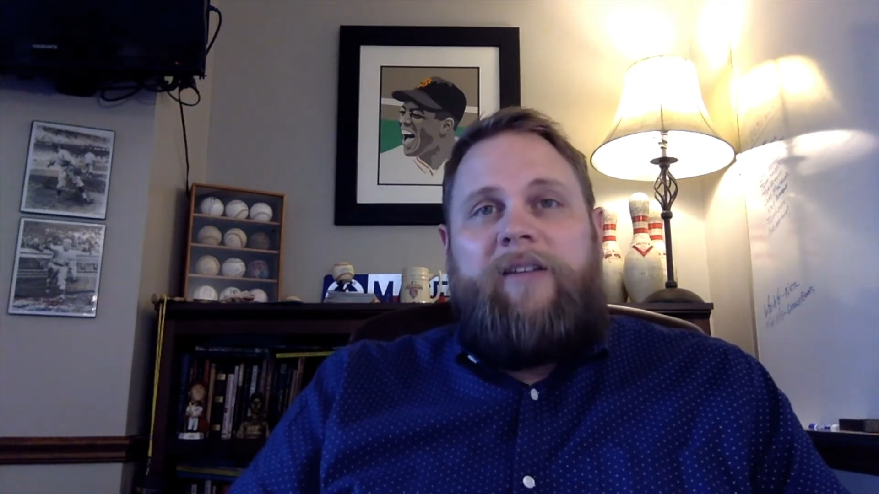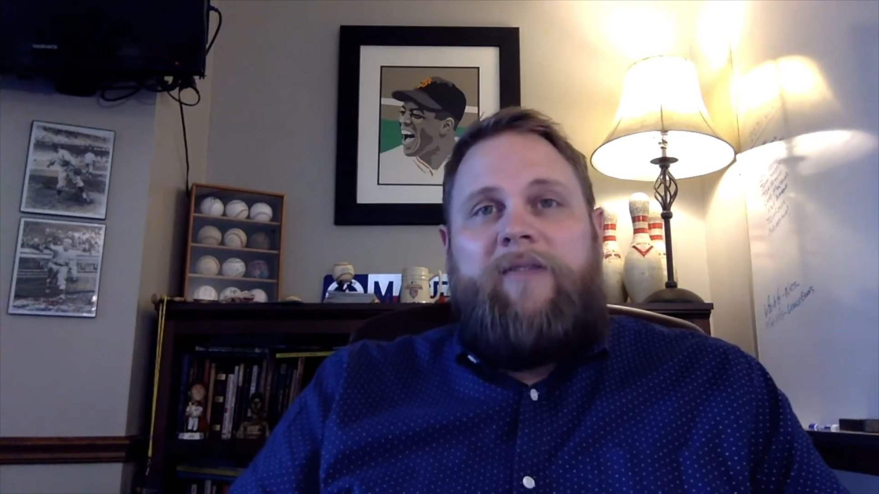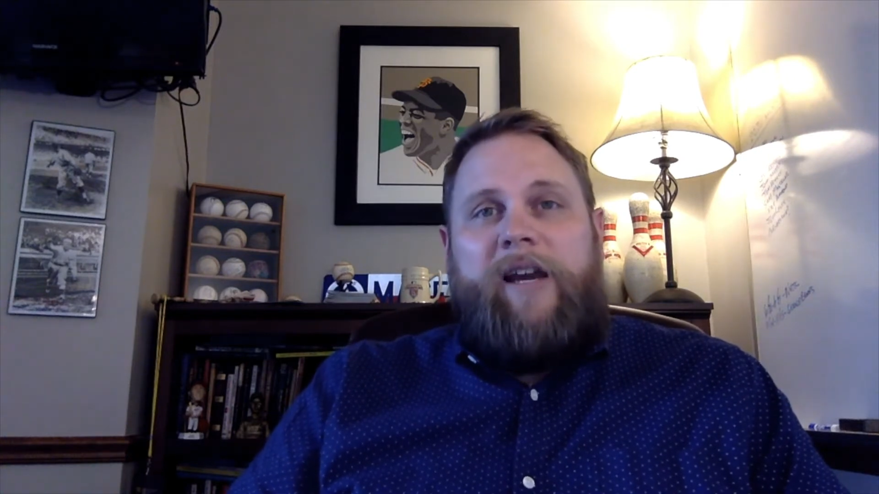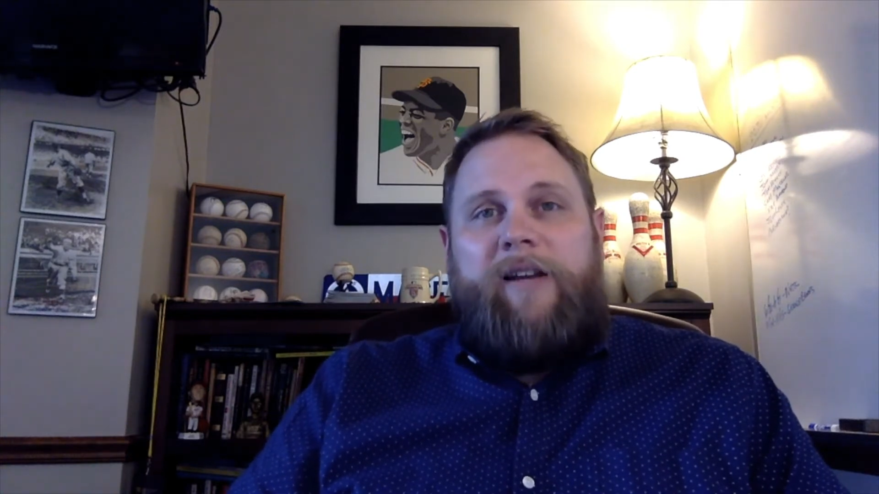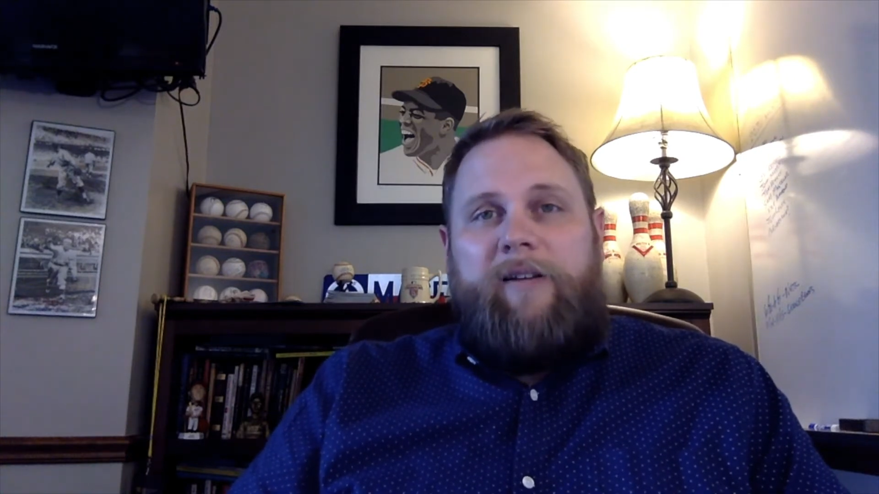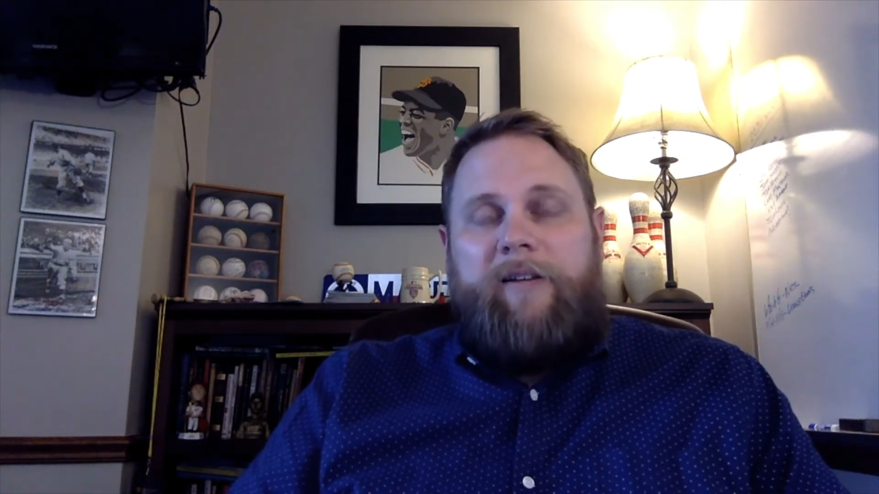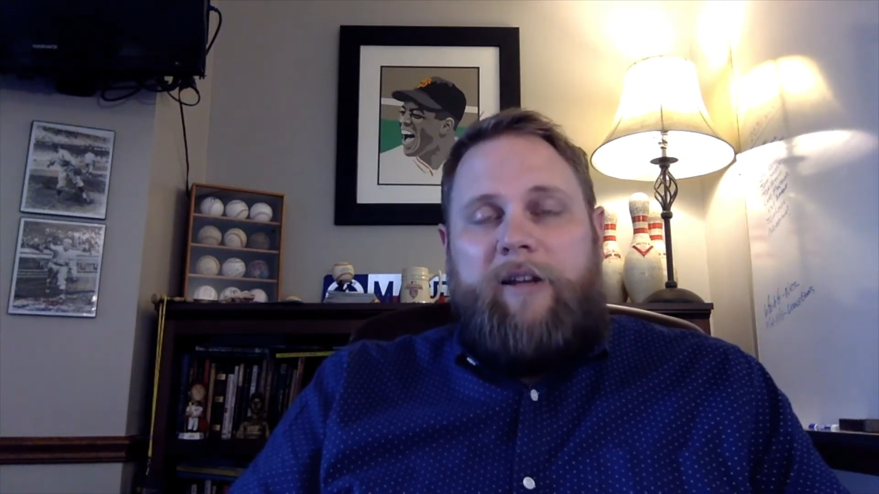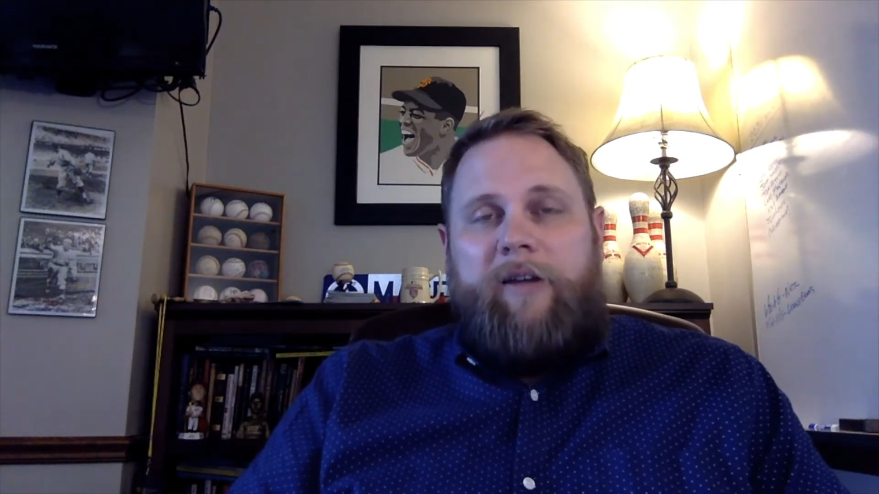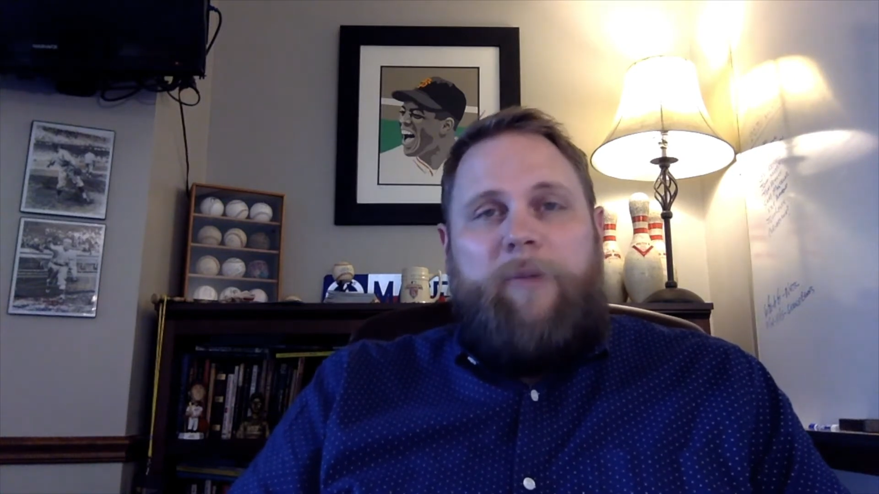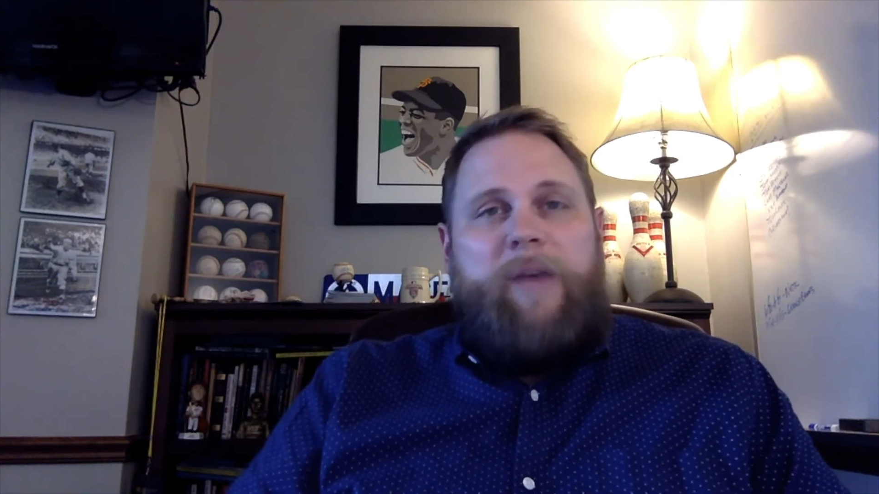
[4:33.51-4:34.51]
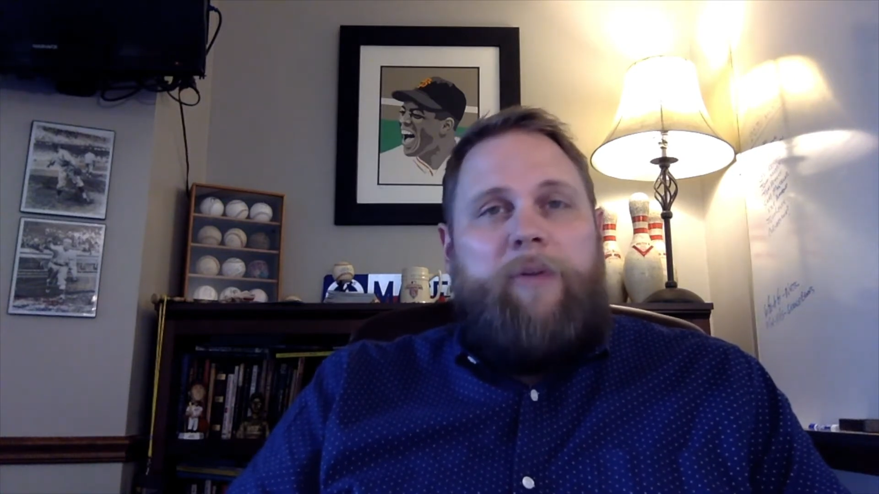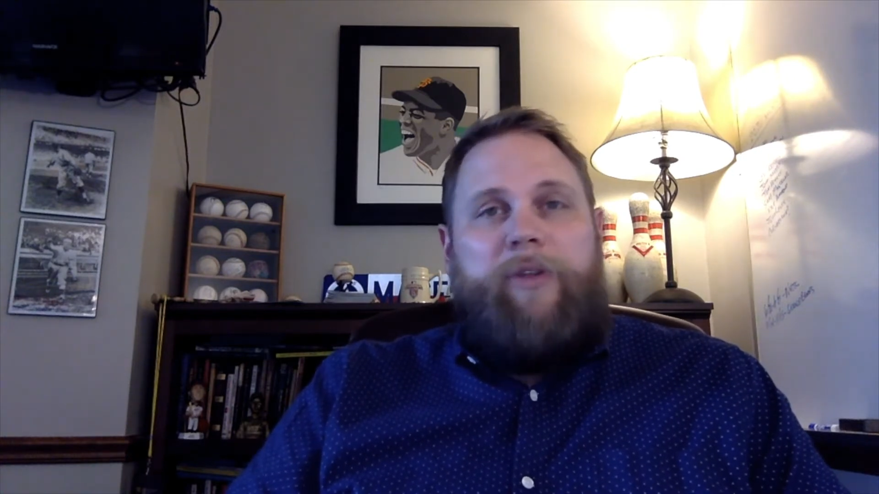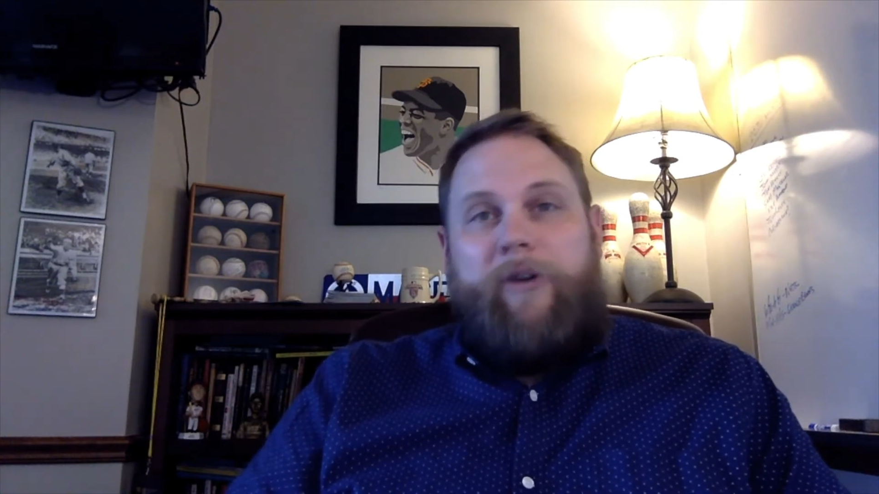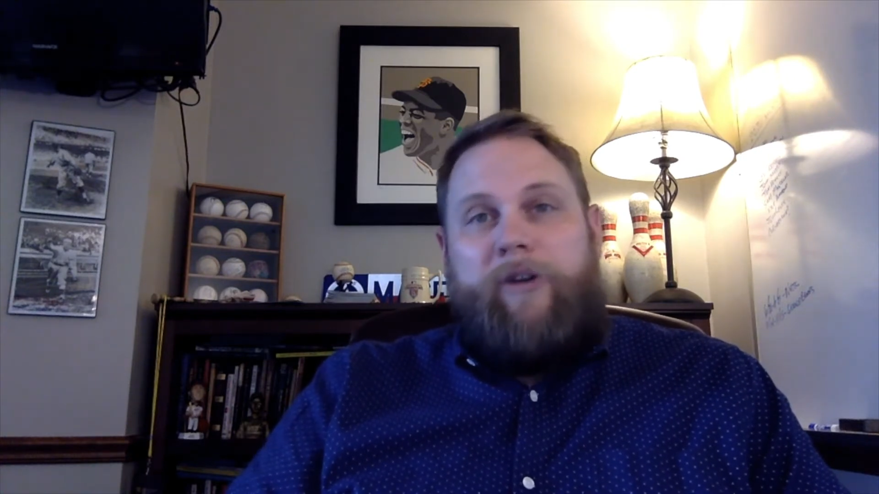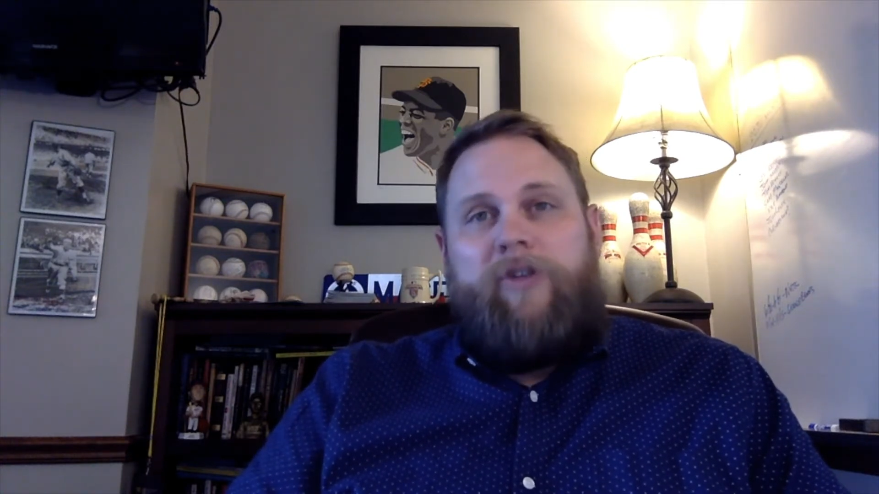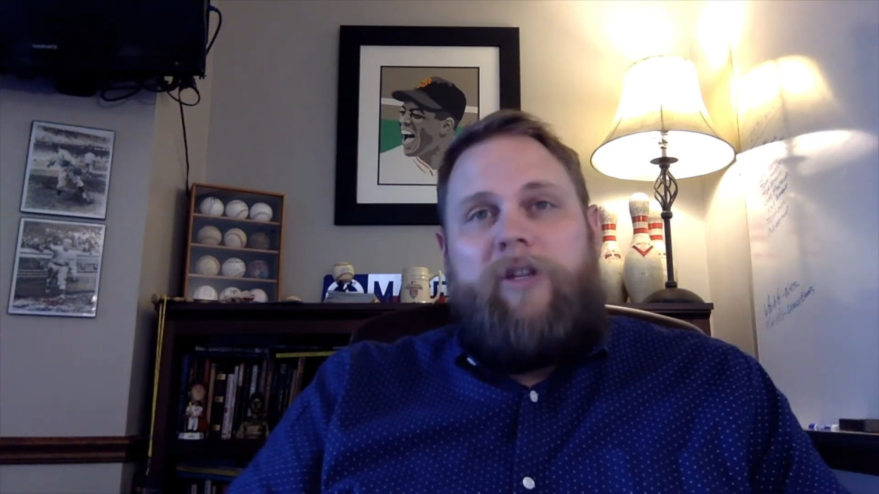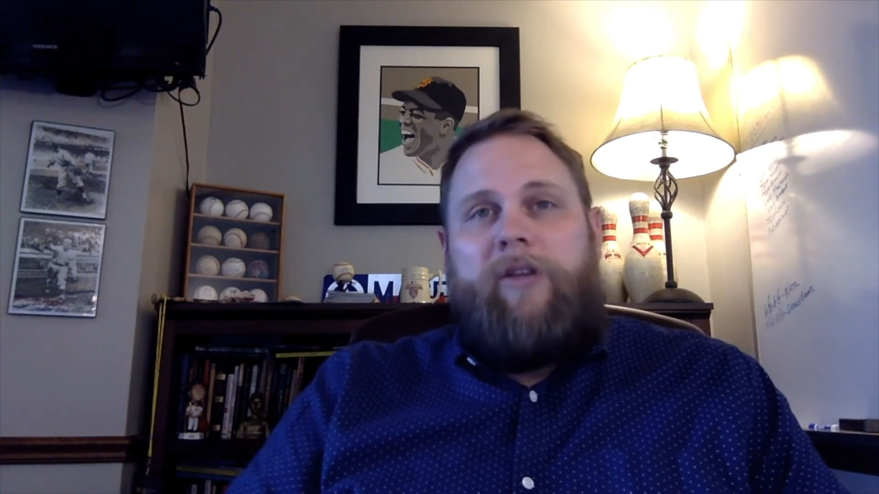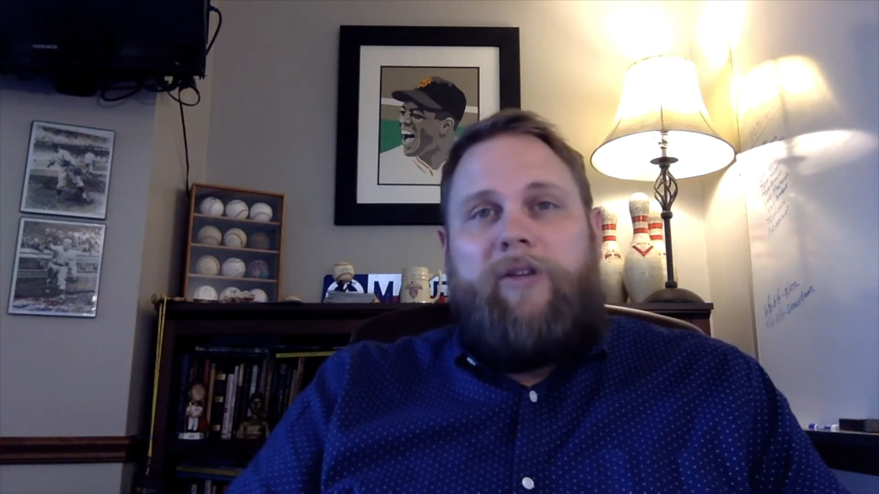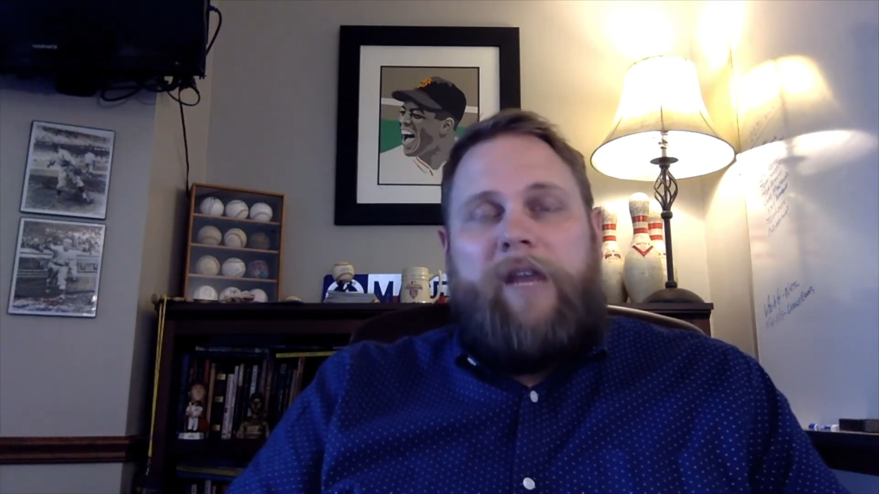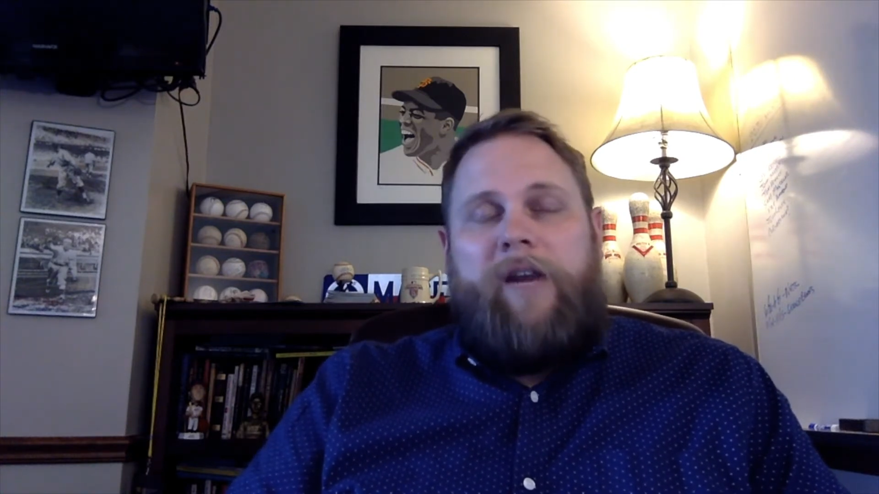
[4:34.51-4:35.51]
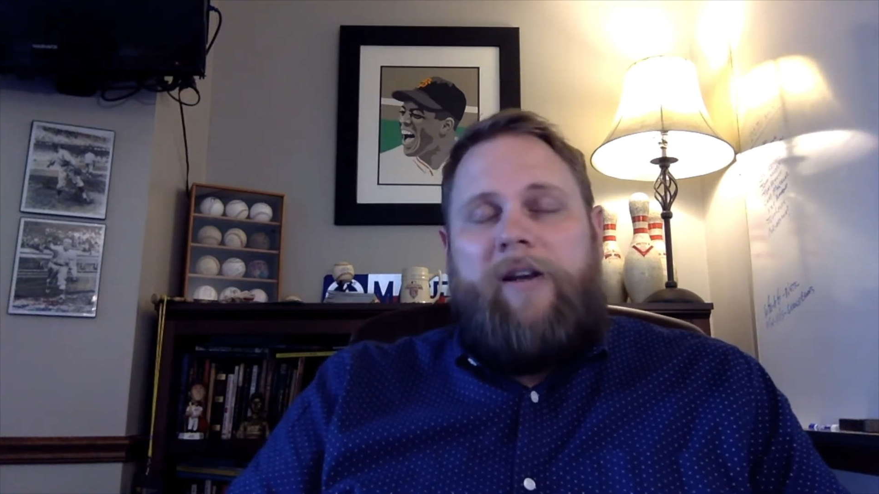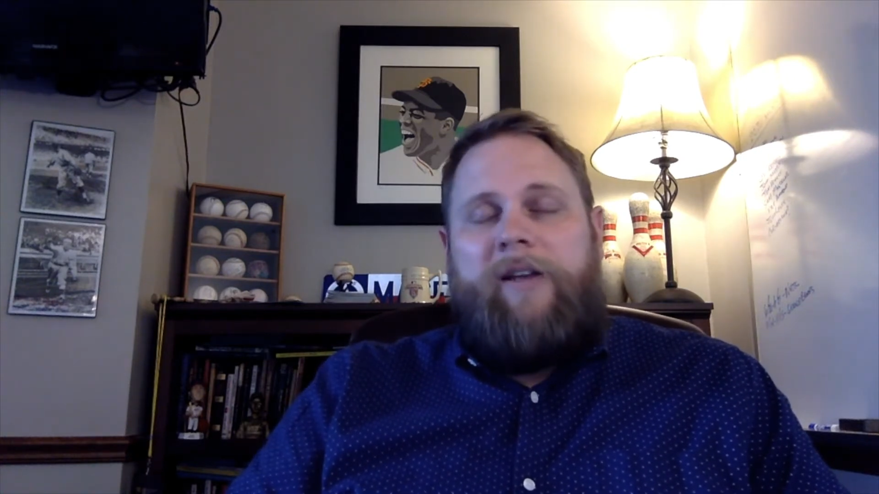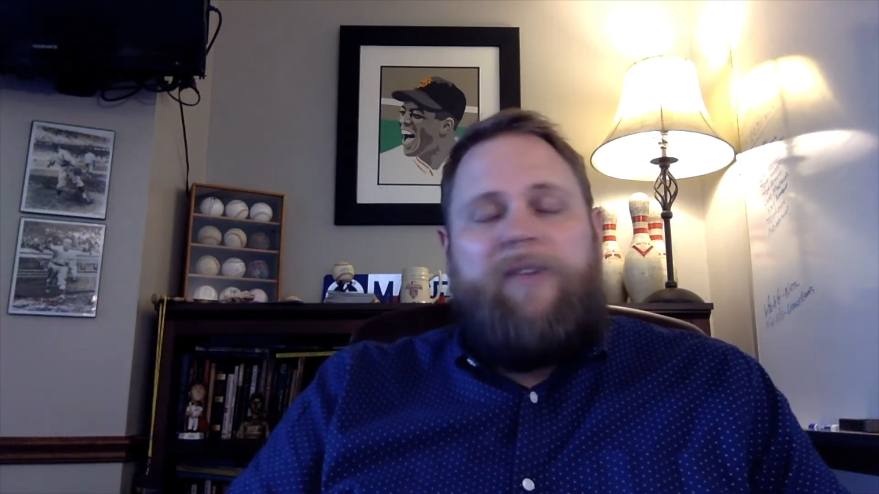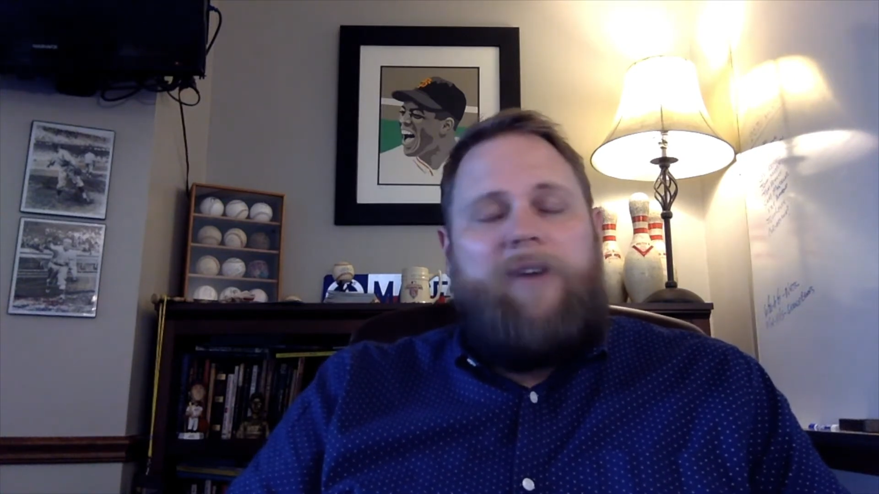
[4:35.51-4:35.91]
invite you know people that are interested in those areas.